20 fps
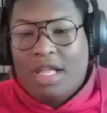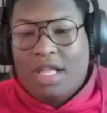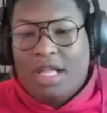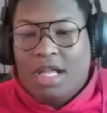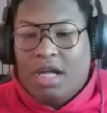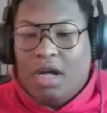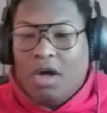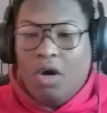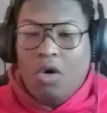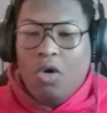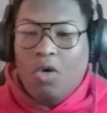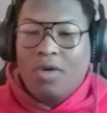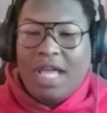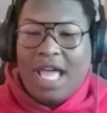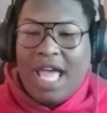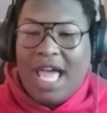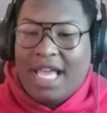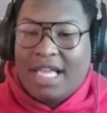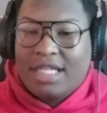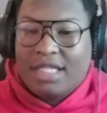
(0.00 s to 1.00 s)
Hold
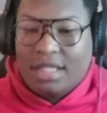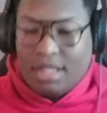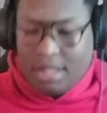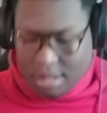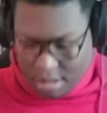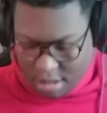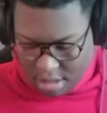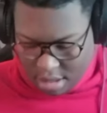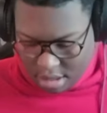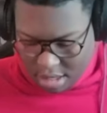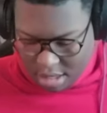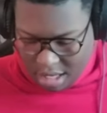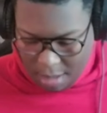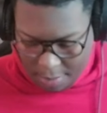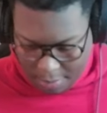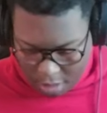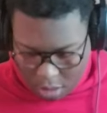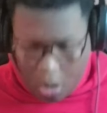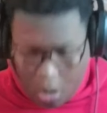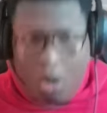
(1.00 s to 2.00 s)
X. I'm
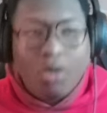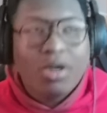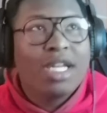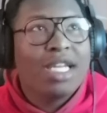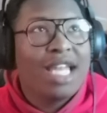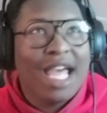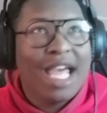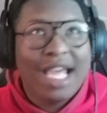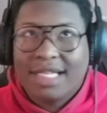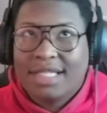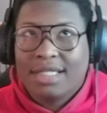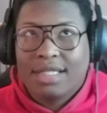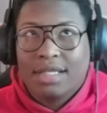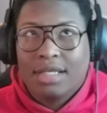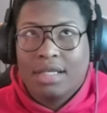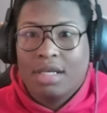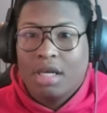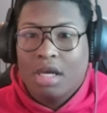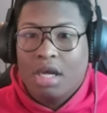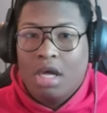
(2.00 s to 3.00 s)
holding X.
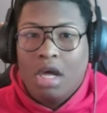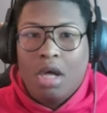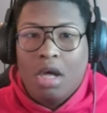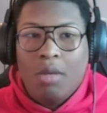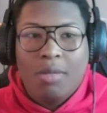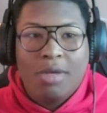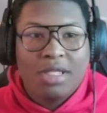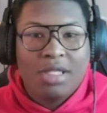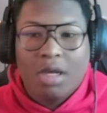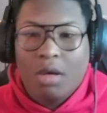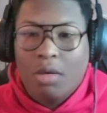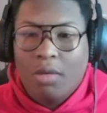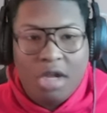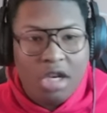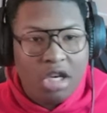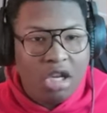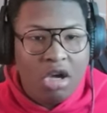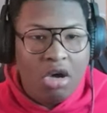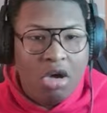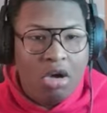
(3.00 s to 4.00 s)
What's going
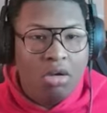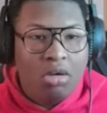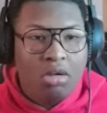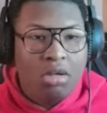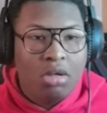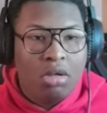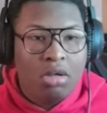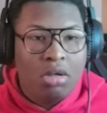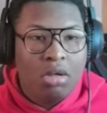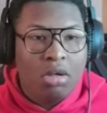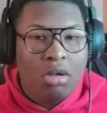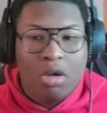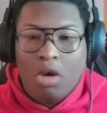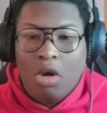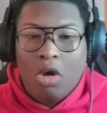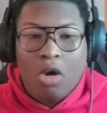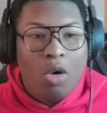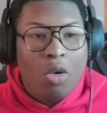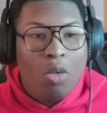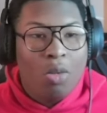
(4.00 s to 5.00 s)
on?
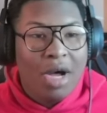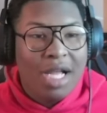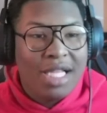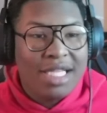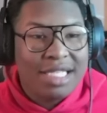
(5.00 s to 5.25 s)
What's